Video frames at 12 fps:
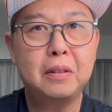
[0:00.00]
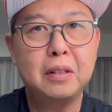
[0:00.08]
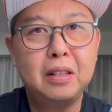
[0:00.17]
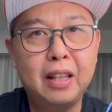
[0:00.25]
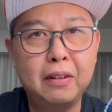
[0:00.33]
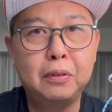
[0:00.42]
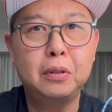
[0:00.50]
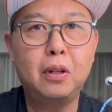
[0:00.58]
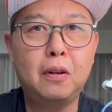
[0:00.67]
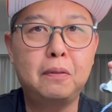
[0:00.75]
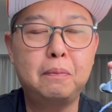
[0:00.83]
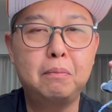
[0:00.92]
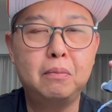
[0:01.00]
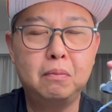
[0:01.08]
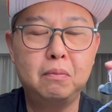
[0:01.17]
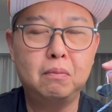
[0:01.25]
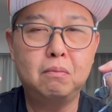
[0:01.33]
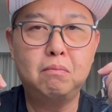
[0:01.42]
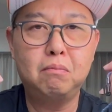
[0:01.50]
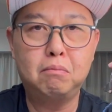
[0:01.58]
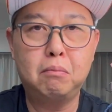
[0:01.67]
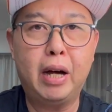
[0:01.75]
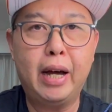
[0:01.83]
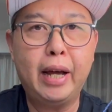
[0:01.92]
level of
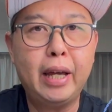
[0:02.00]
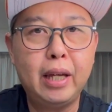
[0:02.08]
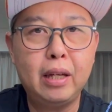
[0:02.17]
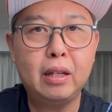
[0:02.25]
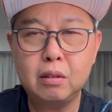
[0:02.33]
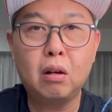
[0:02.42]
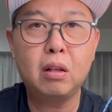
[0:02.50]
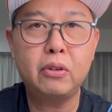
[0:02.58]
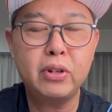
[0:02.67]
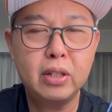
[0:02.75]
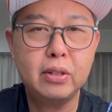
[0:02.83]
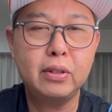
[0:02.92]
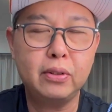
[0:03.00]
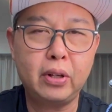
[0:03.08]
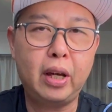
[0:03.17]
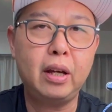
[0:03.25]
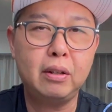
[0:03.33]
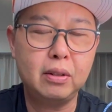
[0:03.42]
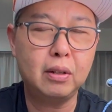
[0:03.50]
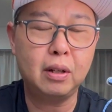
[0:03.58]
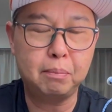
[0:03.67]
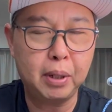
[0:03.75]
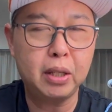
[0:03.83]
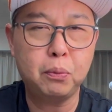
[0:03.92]
my tolerance, okay,
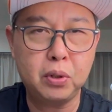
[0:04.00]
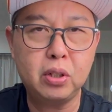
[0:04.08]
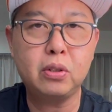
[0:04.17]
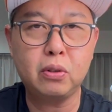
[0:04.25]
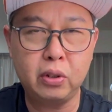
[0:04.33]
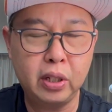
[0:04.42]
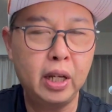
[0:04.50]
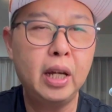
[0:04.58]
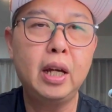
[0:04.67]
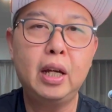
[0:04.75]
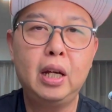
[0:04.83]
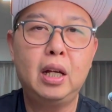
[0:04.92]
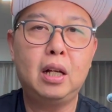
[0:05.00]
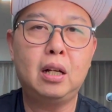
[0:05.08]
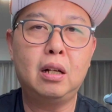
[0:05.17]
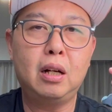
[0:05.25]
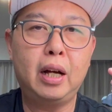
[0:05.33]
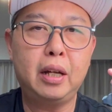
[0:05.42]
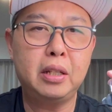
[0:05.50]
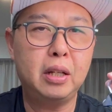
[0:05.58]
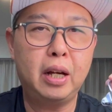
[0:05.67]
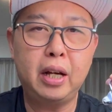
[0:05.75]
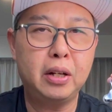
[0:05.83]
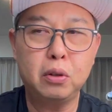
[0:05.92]
but which is good.
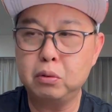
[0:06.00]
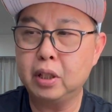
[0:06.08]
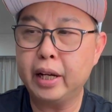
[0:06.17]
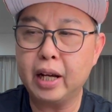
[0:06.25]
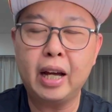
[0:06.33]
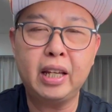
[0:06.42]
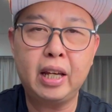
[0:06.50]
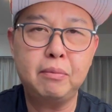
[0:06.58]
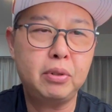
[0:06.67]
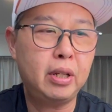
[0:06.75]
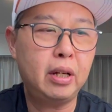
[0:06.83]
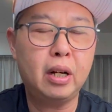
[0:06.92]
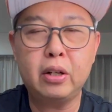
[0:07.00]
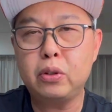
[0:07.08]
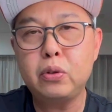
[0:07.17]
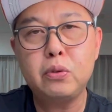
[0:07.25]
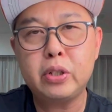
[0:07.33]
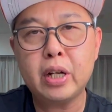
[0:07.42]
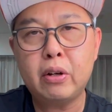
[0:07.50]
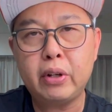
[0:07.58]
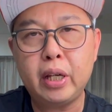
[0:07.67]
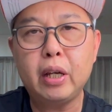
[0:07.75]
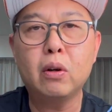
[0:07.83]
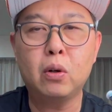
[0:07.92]
I don't like IEMs that are too
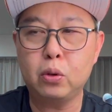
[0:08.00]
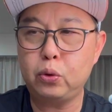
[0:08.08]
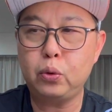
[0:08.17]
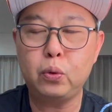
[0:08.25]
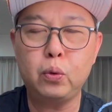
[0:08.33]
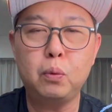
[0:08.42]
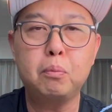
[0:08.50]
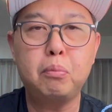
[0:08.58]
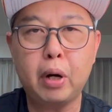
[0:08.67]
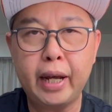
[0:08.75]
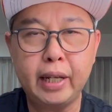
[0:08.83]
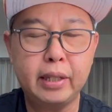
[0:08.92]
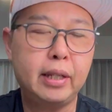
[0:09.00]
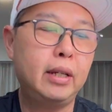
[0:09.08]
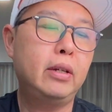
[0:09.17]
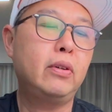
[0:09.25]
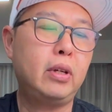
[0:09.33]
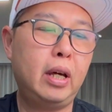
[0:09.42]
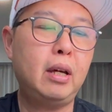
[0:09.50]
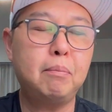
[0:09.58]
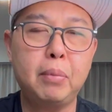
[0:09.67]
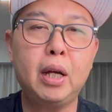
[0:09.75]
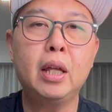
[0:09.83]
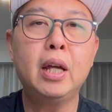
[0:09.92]
shouty or too bright, okay,
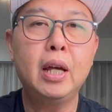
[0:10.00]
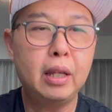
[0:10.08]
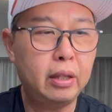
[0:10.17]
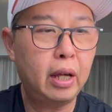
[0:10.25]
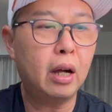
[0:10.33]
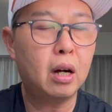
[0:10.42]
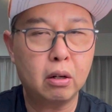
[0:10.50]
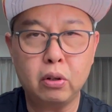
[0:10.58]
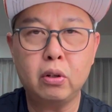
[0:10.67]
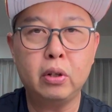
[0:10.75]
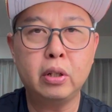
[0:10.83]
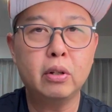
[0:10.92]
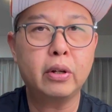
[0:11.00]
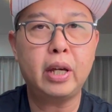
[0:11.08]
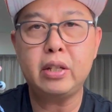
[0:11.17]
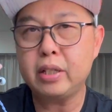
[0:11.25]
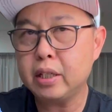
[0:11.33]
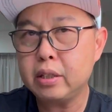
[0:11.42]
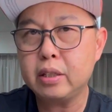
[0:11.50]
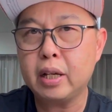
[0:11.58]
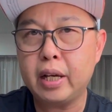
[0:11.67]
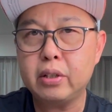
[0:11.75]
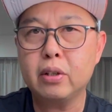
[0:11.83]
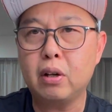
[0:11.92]
but they are good, okay, just
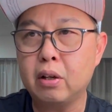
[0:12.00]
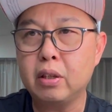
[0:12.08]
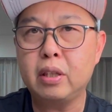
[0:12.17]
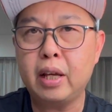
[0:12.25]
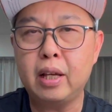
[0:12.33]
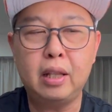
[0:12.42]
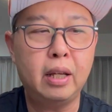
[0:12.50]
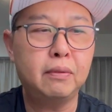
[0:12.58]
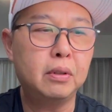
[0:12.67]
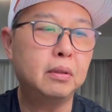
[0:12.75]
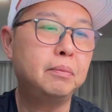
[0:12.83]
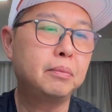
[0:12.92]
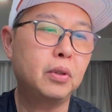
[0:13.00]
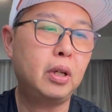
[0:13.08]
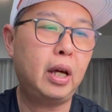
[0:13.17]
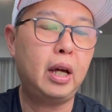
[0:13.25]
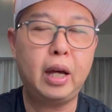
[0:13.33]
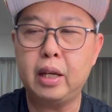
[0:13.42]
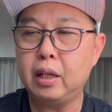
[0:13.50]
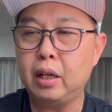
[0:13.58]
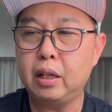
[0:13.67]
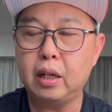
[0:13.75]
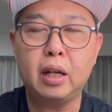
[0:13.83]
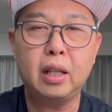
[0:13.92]
nice on that level, okay, and
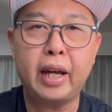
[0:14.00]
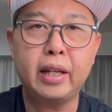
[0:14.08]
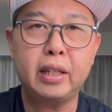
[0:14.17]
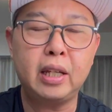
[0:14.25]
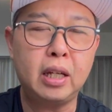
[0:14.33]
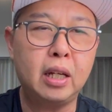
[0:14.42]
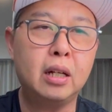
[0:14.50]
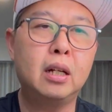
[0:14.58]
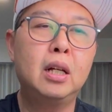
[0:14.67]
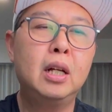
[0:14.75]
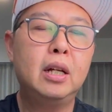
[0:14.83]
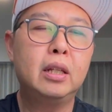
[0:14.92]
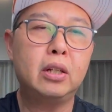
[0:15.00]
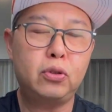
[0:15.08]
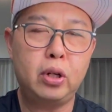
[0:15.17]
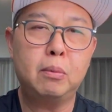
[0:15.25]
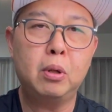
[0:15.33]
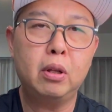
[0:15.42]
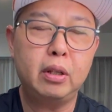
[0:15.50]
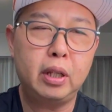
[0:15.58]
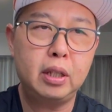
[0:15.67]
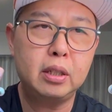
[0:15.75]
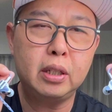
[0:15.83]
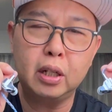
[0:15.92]
I like the treble on
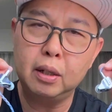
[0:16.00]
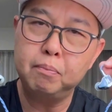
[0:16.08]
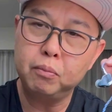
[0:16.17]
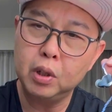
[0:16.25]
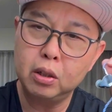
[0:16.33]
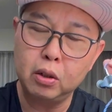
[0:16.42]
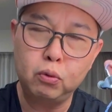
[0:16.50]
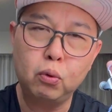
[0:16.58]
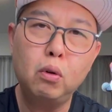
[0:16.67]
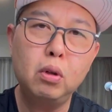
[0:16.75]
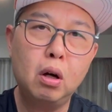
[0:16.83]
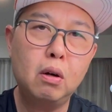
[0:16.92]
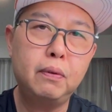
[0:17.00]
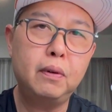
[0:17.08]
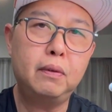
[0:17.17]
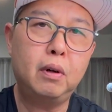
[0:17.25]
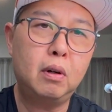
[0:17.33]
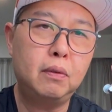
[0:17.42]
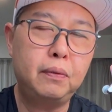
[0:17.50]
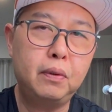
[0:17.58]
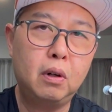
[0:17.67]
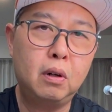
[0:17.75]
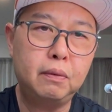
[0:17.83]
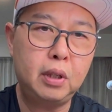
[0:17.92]
these. The roll off
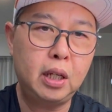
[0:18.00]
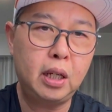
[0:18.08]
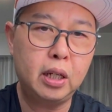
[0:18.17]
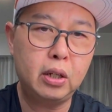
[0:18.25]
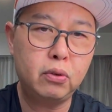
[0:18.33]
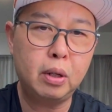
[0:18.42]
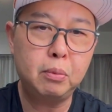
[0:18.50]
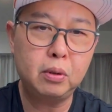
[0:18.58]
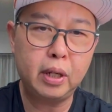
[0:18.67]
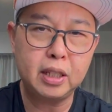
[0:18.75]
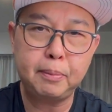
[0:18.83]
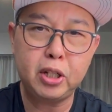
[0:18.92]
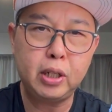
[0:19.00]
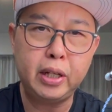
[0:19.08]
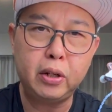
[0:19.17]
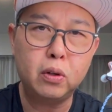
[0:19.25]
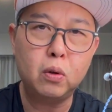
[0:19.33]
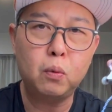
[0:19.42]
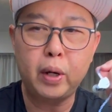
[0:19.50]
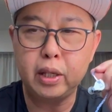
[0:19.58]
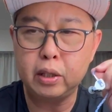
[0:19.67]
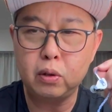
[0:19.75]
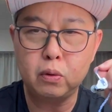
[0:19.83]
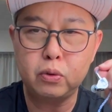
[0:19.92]
of the treble, especially, you know,
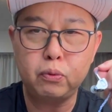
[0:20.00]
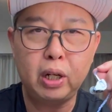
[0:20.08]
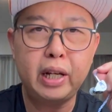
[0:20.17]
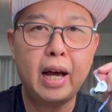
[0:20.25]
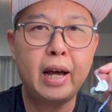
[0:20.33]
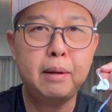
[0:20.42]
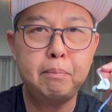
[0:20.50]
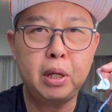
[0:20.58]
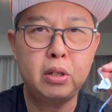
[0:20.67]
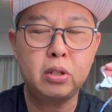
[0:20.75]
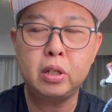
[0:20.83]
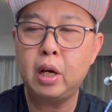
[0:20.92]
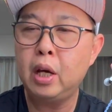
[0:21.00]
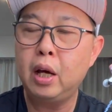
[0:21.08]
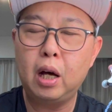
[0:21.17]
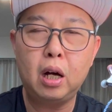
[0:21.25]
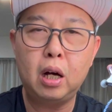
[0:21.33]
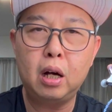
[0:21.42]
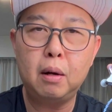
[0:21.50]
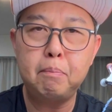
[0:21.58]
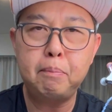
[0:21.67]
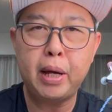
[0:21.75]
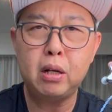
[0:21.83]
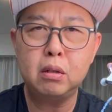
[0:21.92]
when those really high pitch
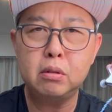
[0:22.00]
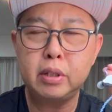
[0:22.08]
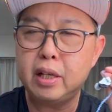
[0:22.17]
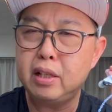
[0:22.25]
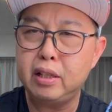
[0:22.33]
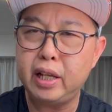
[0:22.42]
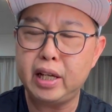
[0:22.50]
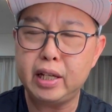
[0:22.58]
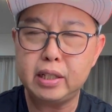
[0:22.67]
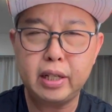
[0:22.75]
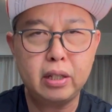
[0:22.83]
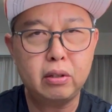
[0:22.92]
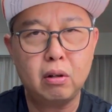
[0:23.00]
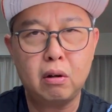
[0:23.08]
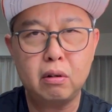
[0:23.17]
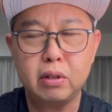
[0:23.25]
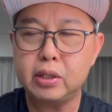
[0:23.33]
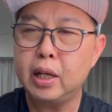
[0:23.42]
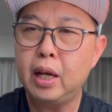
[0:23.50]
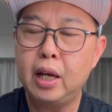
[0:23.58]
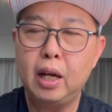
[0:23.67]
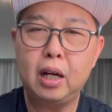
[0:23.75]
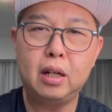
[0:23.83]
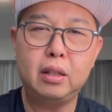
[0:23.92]
bells and dings and dongs,
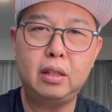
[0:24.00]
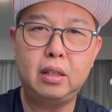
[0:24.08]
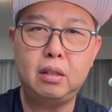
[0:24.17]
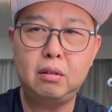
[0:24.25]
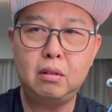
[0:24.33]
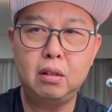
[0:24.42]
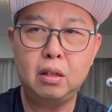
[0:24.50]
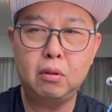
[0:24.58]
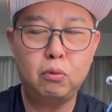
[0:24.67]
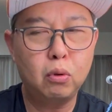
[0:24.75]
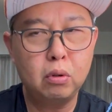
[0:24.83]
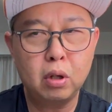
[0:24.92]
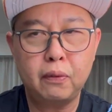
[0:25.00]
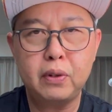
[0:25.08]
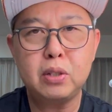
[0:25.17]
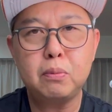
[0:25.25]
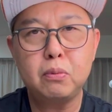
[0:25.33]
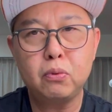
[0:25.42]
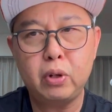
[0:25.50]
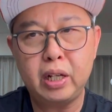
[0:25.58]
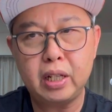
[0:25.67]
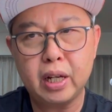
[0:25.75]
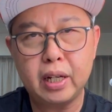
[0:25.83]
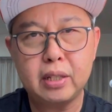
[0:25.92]
the roll off is
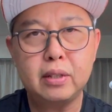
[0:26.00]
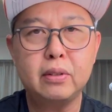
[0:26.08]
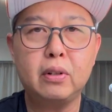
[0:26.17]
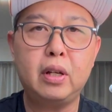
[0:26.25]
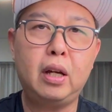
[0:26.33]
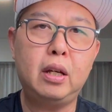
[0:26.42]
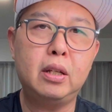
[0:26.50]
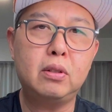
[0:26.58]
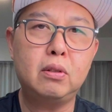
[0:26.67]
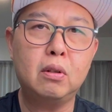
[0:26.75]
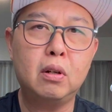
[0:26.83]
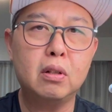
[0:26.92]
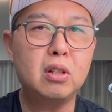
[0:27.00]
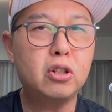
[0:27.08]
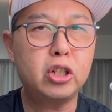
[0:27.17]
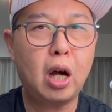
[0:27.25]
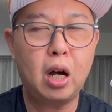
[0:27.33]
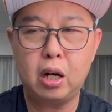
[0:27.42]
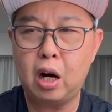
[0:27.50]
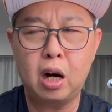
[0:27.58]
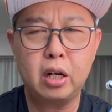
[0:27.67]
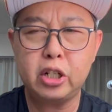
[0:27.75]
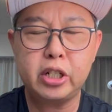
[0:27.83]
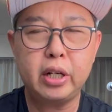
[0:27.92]
really nice, okay. It's not
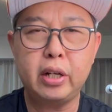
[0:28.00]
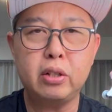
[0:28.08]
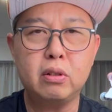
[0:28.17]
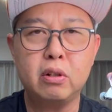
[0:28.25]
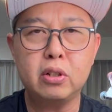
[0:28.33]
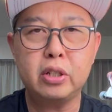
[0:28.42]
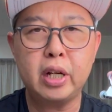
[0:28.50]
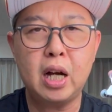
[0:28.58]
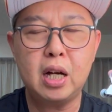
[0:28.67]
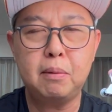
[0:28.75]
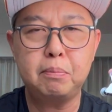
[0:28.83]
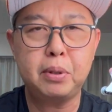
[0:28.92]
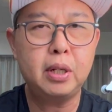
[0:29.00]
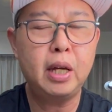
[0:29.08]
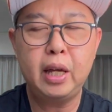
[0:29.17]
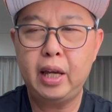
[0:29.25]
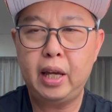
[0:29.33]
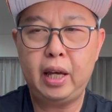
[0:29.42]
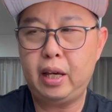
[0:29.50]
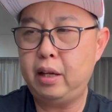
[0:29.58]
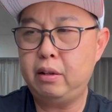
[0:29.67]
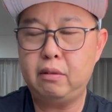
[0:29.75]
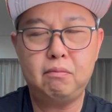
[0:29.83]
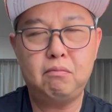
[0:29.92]
harsh, it's not sharp,
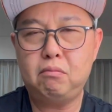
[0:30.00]
and